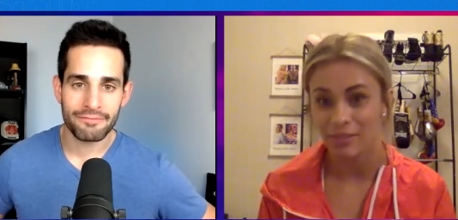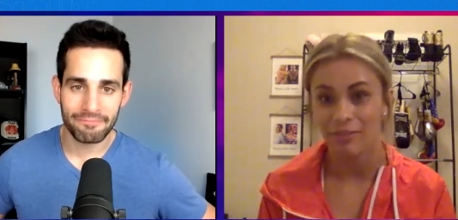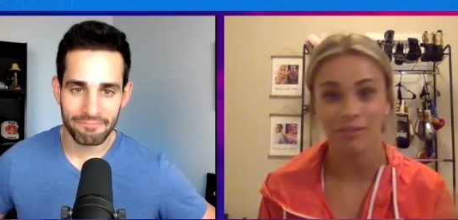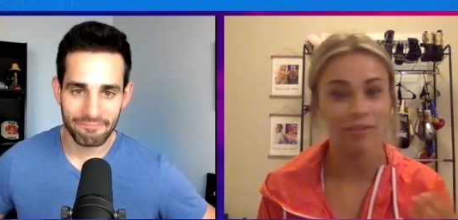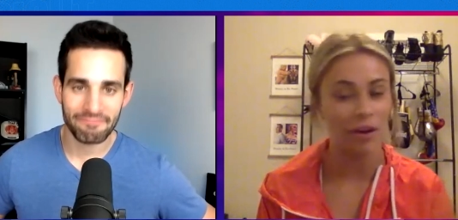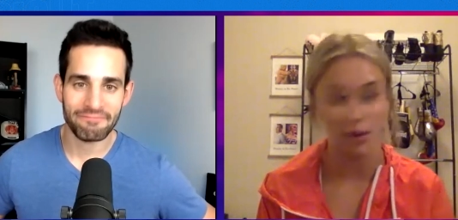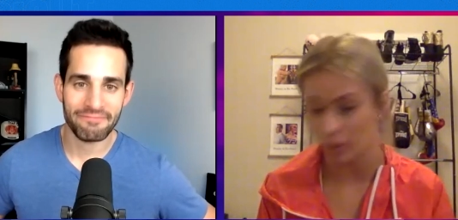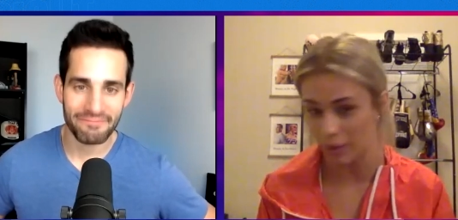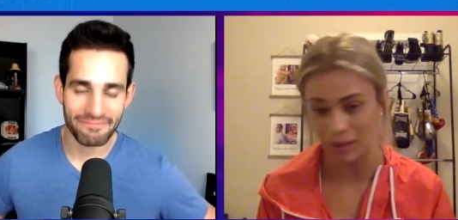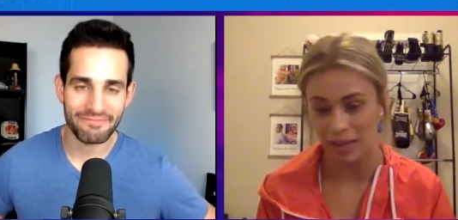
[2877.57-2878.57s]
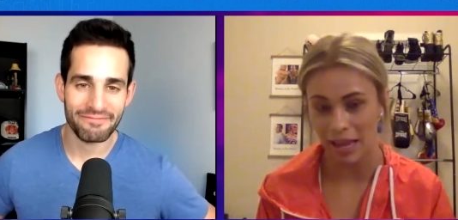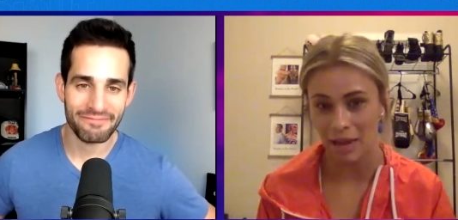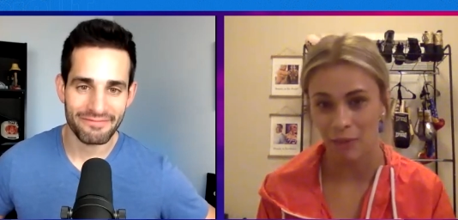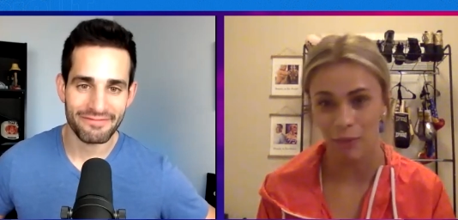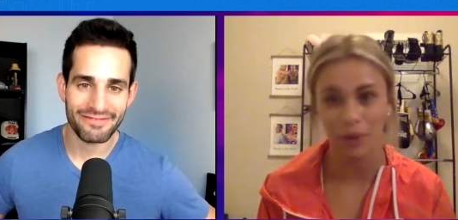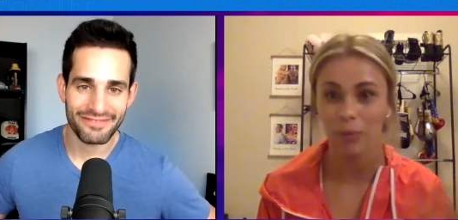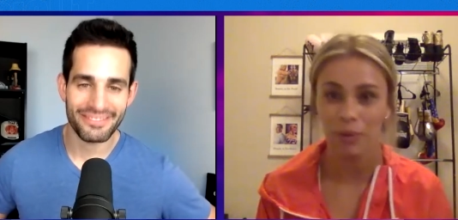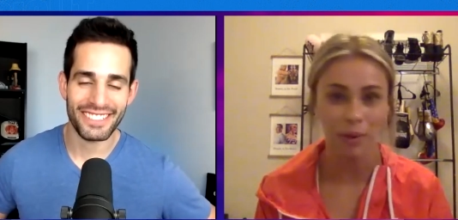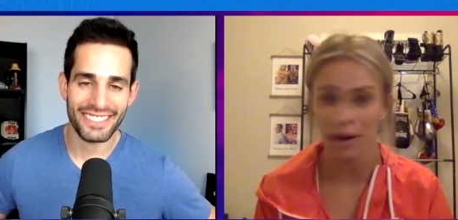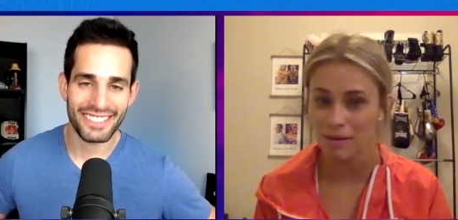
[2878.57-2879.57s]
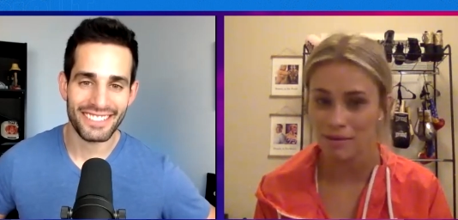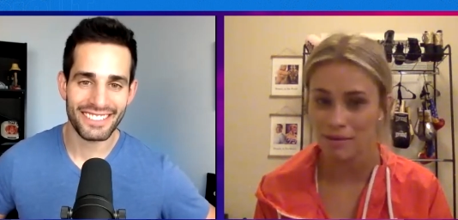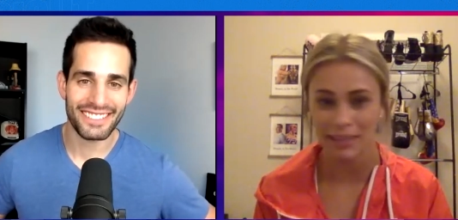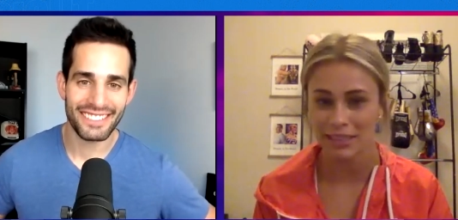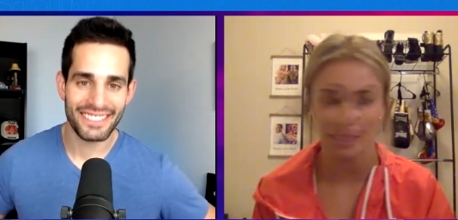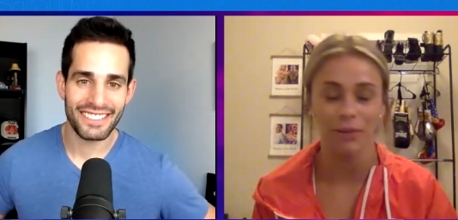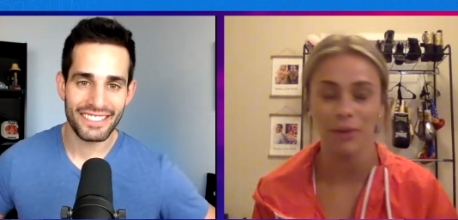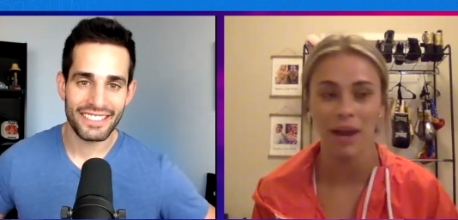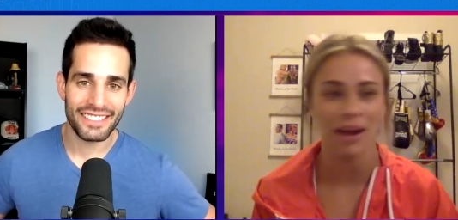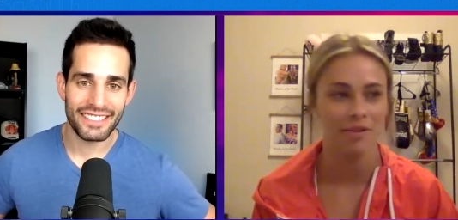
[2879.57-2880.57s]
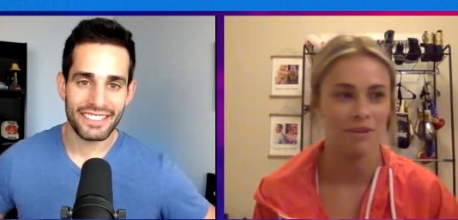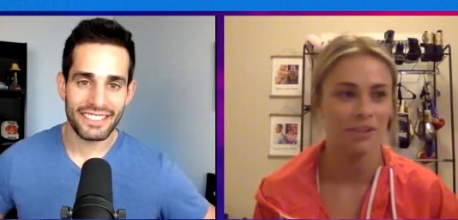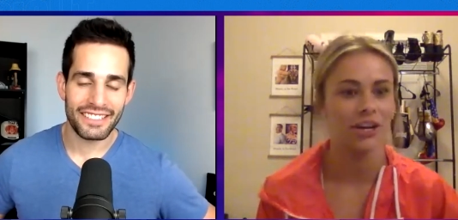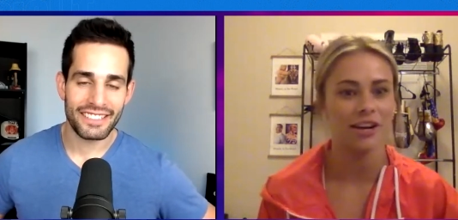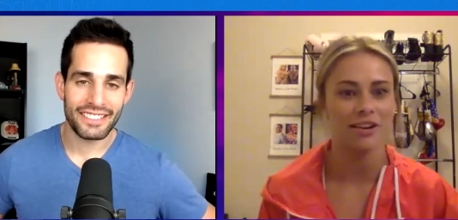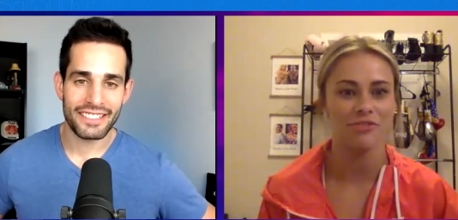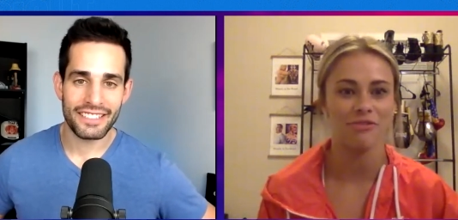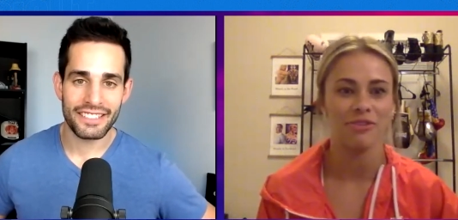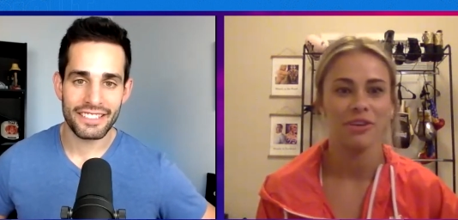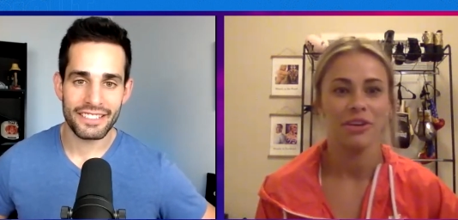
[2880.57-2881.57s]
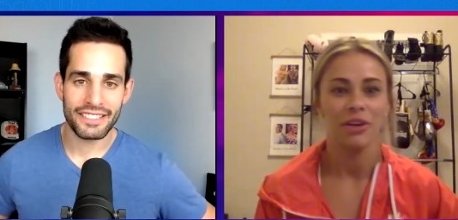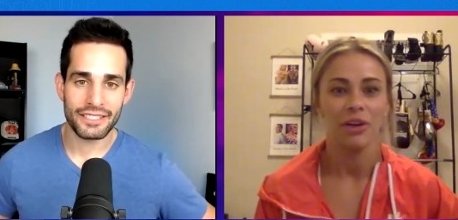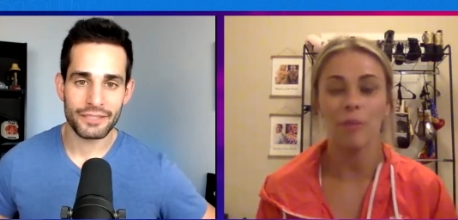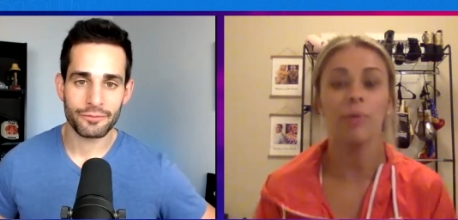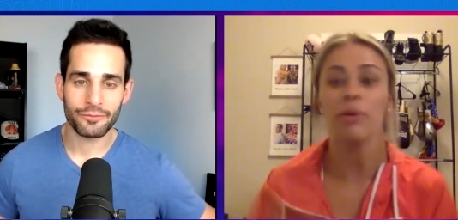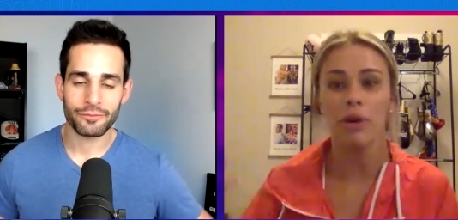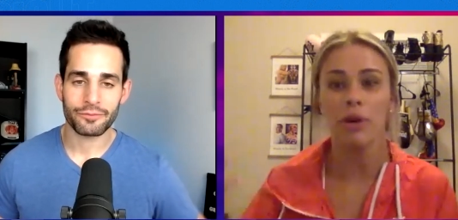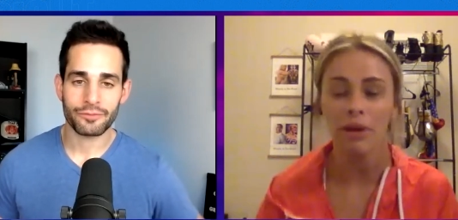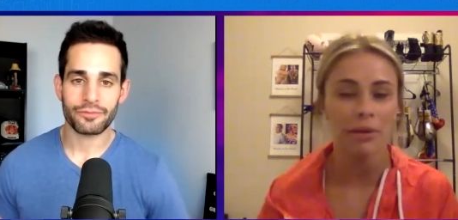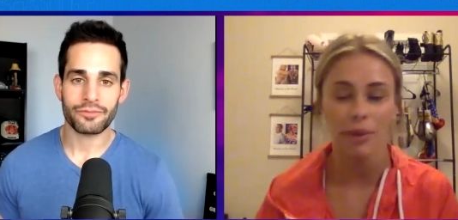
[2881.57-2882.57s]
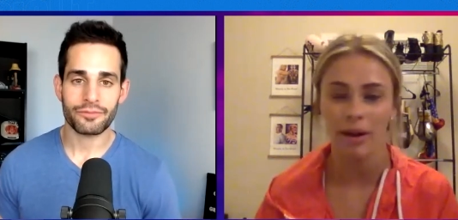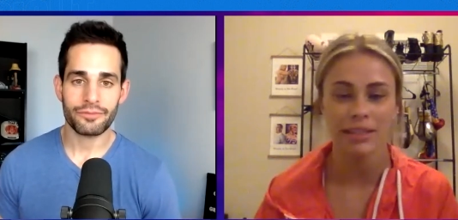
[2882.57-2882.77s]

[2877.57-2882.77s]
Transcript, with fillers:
Speaker 1: very quickly. And we wear masks everywhere. And we try to we don't go anywhere